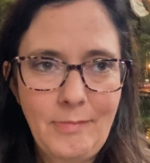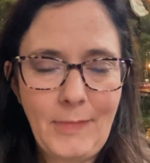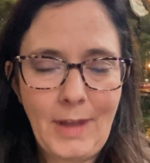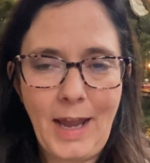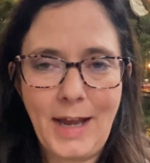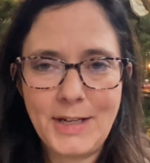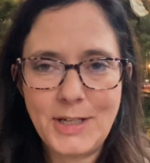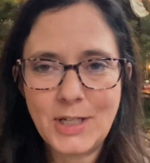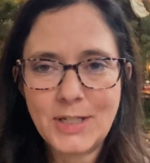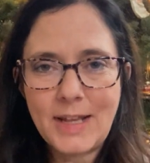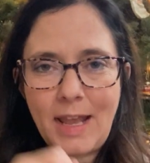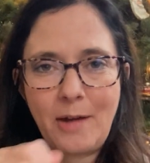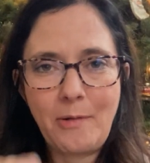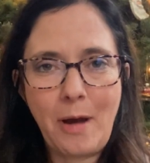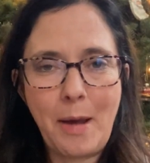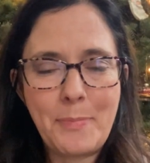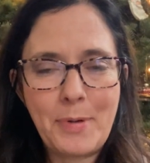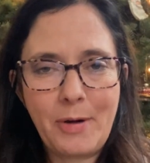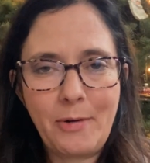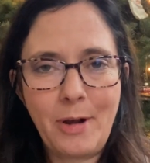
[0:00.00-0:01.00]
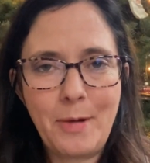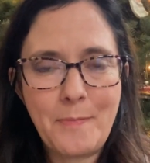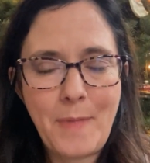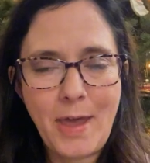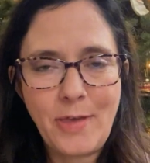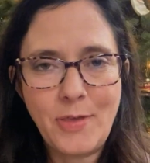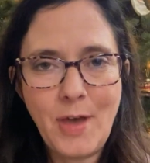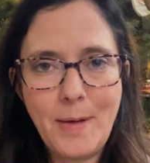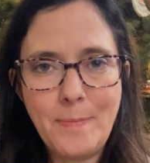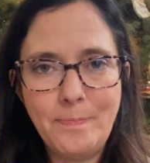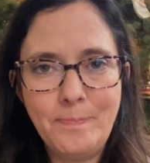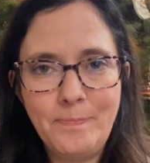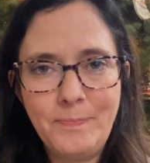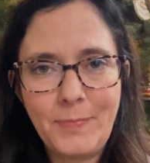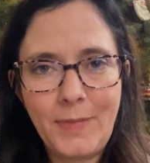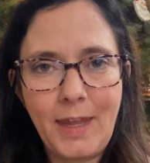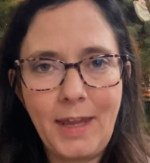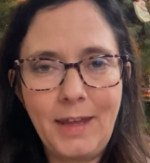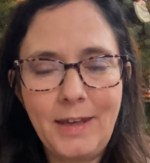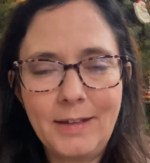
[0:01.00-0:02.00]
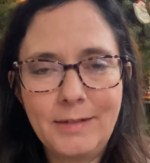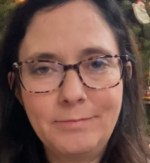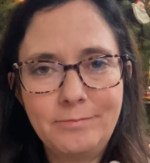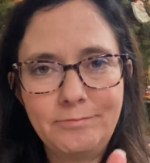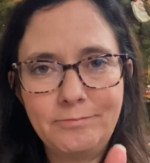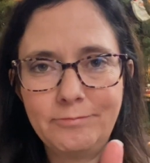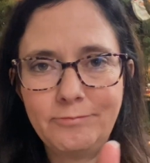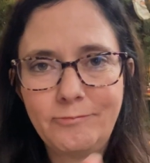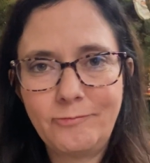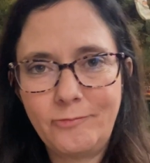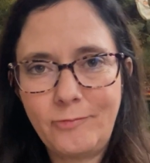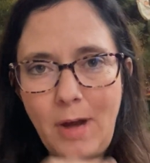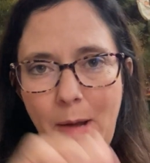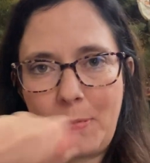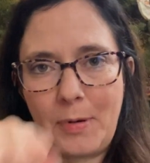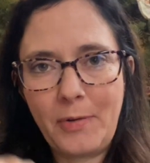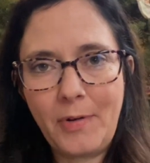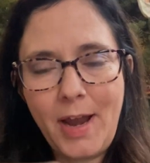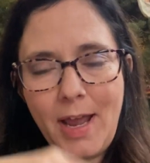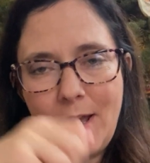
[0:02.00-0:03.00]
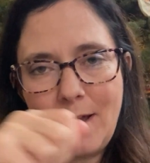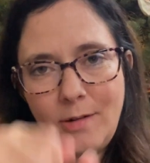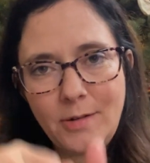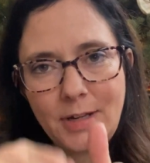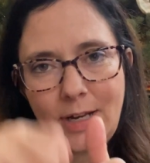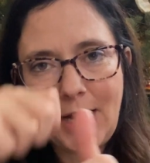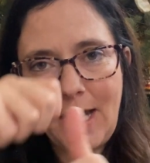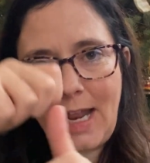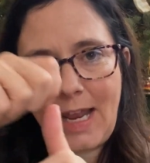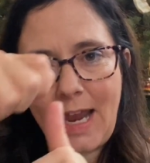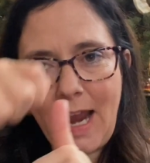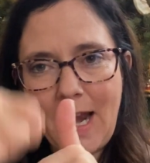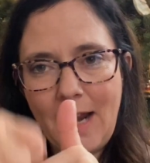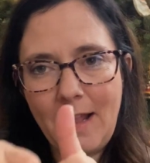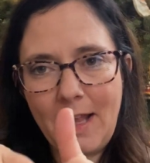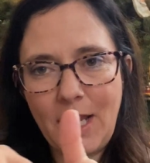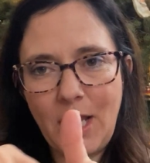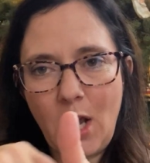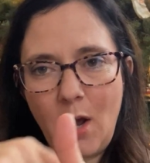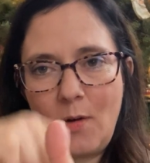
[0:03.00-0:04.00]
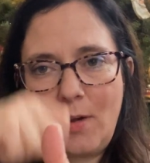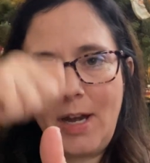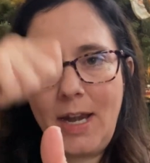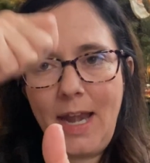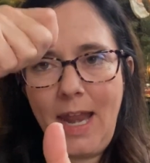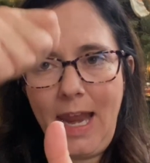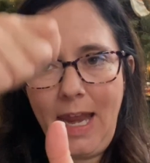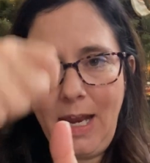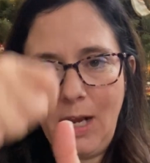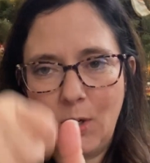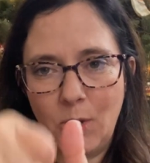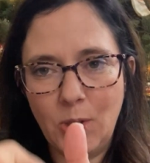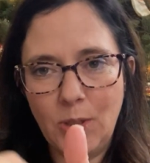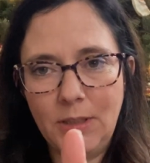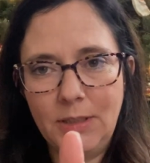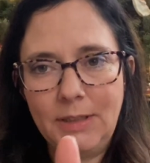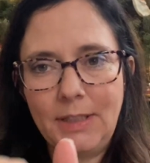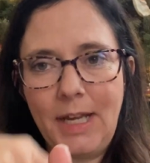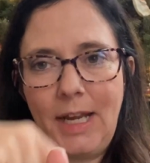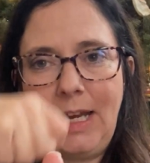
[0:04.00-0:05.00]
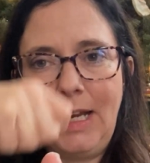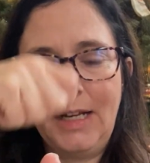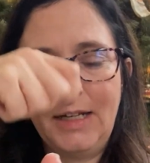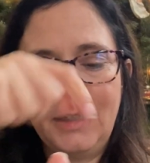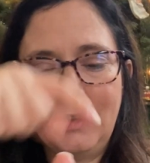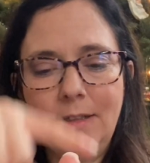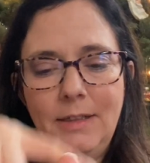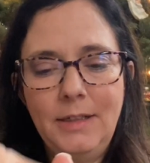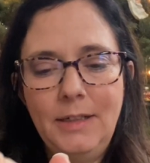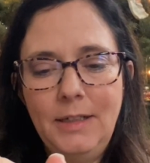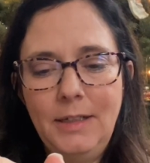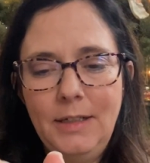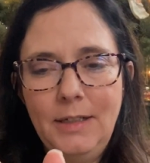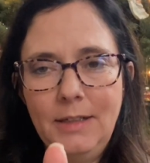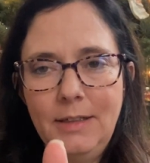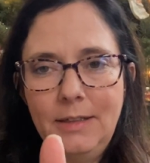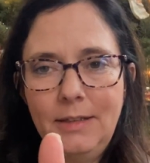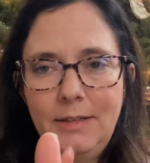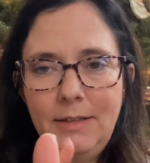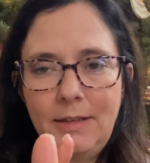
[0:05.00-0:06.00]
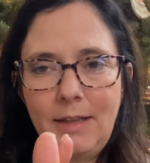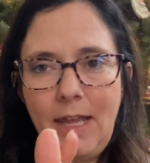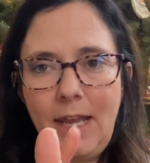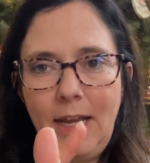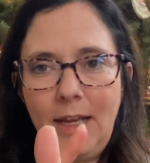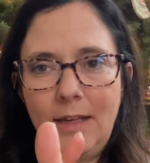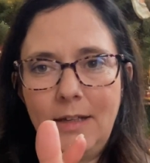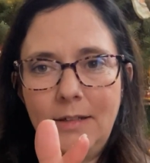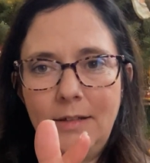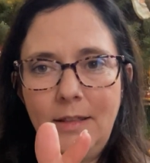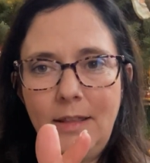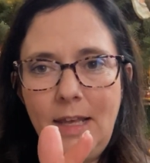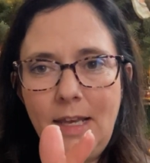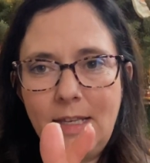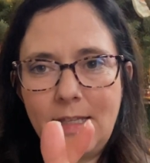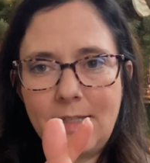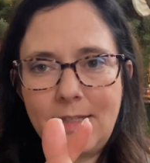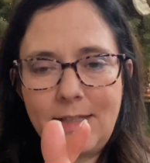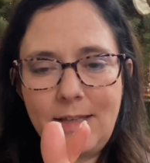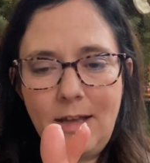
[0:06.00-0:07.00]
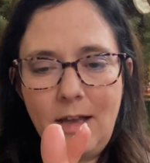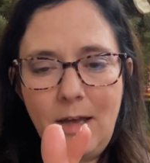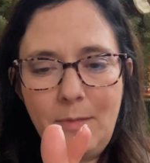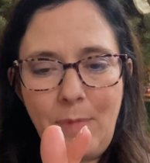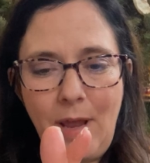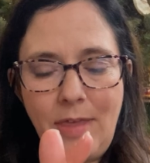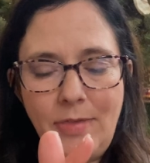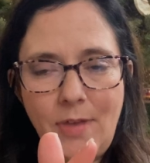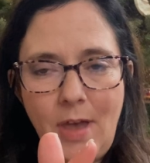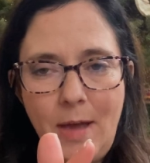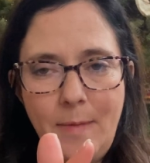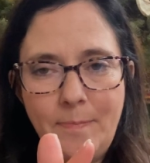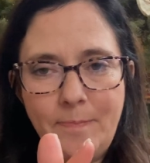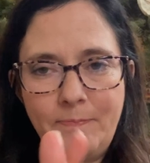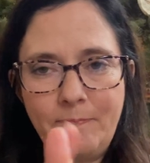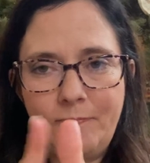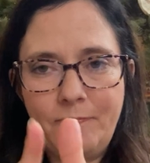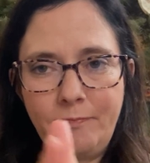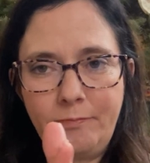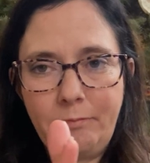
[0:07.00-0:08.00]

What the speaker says: I wrap it around my thumb, like wrap it around, and I kind of like go at an angle like this on my thumb.